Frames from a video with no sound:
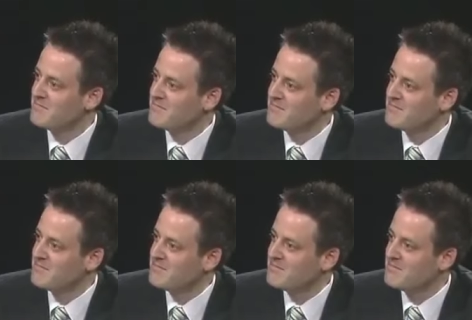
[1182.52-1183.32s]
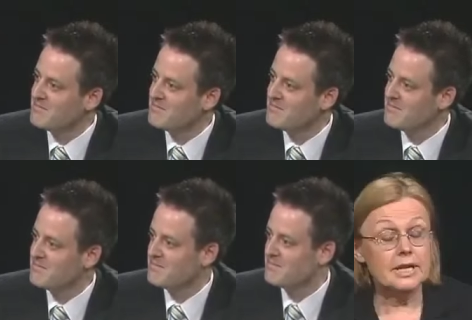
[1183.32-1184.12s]
Well, one thing
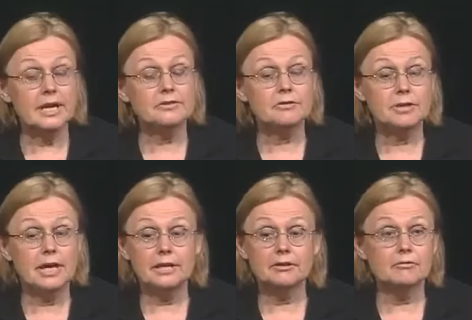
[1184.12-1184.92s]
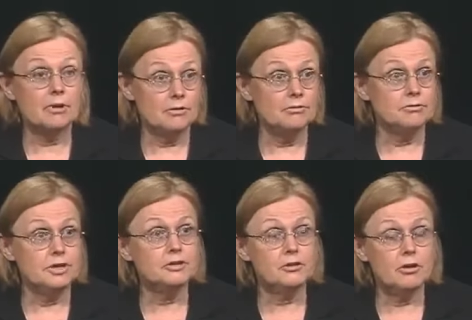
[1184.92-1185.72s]
is that as organic grows,
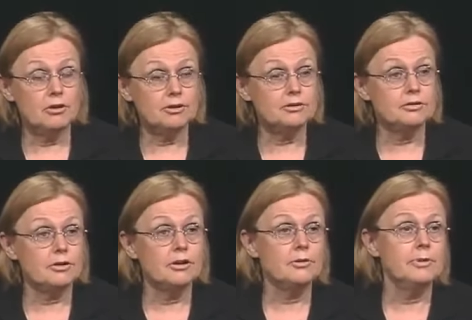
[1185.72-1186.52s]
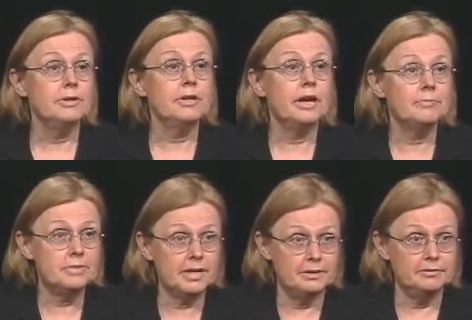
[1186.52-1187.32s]
its costs are going to come
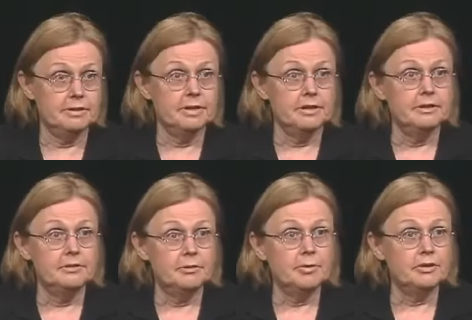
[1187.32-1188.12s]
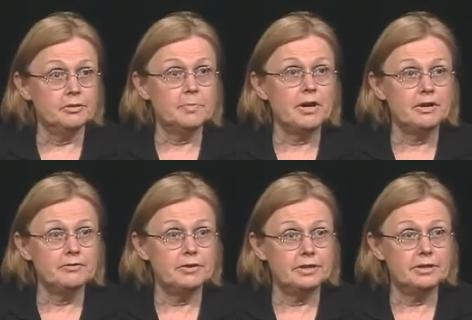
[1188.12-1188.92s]
down you know, because part
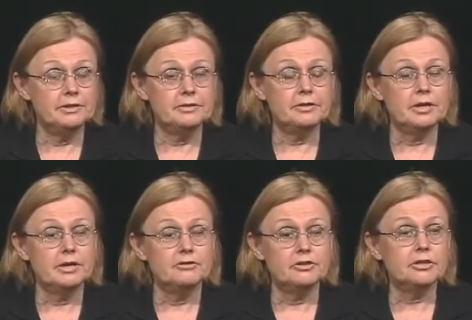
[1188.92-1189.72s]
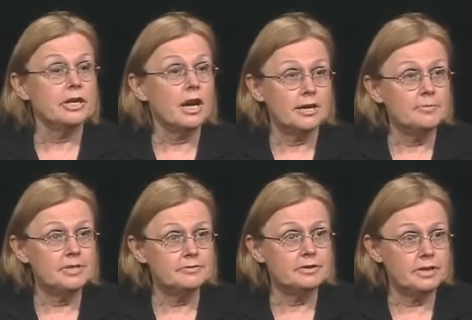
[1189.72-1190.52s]
of it is just
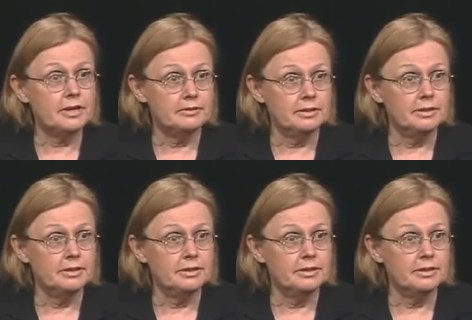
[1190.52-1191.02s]
economies of scale.